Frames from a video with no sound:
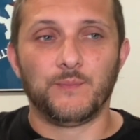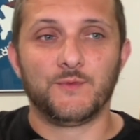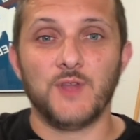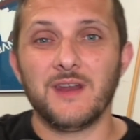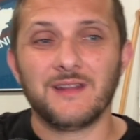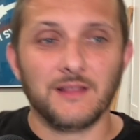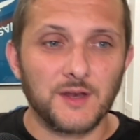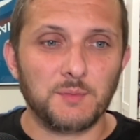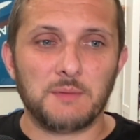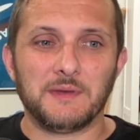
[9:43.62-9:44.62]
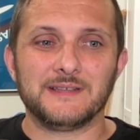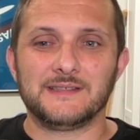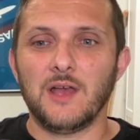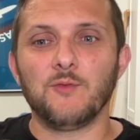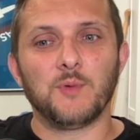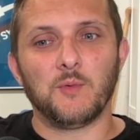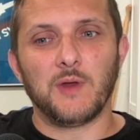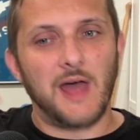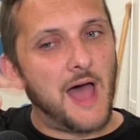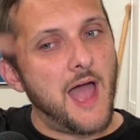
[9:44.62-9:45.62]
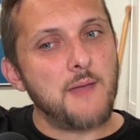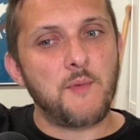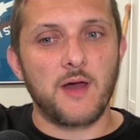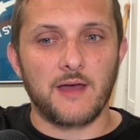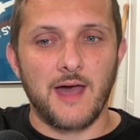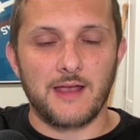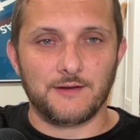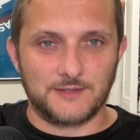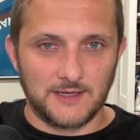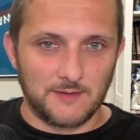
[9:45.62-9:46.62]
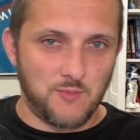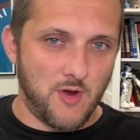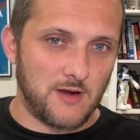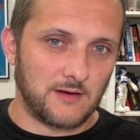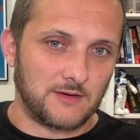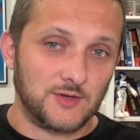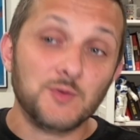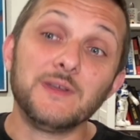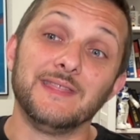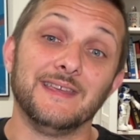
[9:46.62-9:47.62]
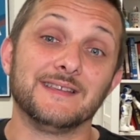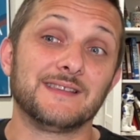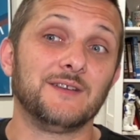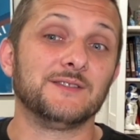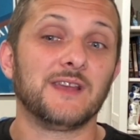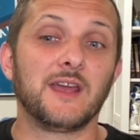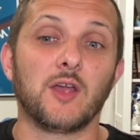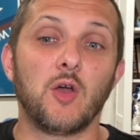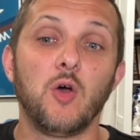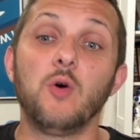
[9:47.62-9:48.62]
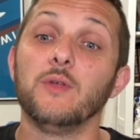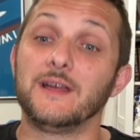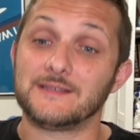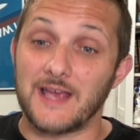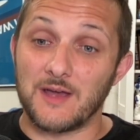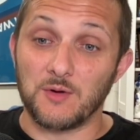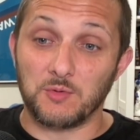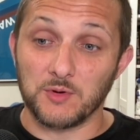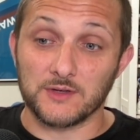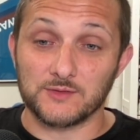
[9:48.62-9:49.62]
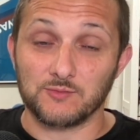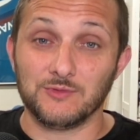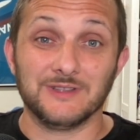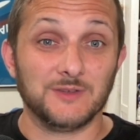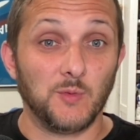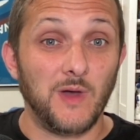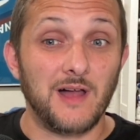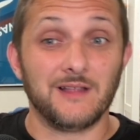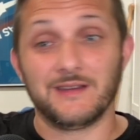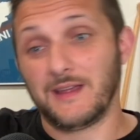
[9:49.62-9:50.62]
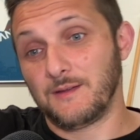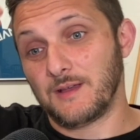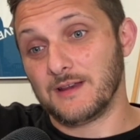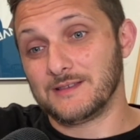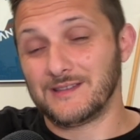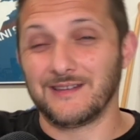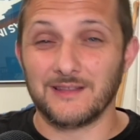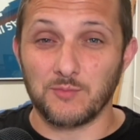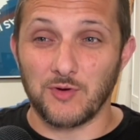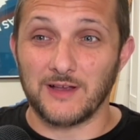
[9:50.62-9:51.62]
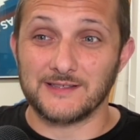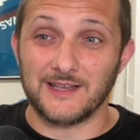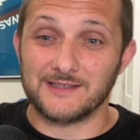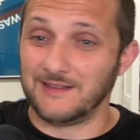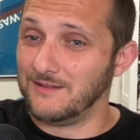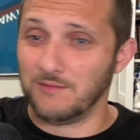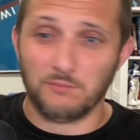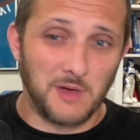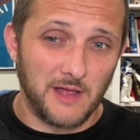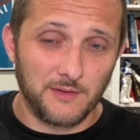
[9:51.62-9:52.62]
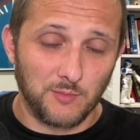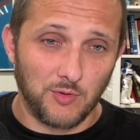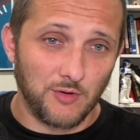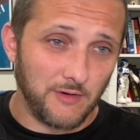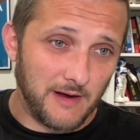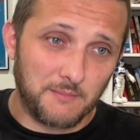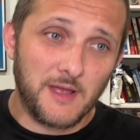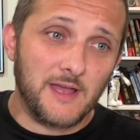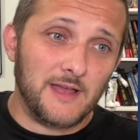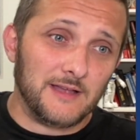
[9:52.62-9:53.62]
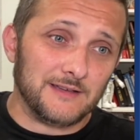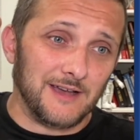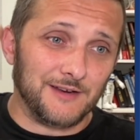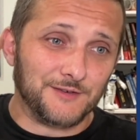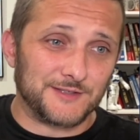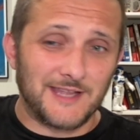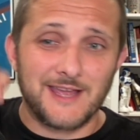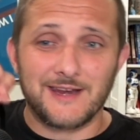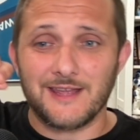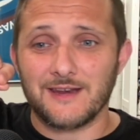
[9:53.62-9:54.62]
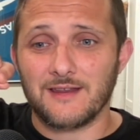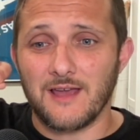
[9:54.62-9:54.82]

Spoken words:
done it a little bit myself, but when I bought a higher ticket product doing this, I was like, oh, that's how it works really well. And I kind of studied the process and even bought their program to understand it.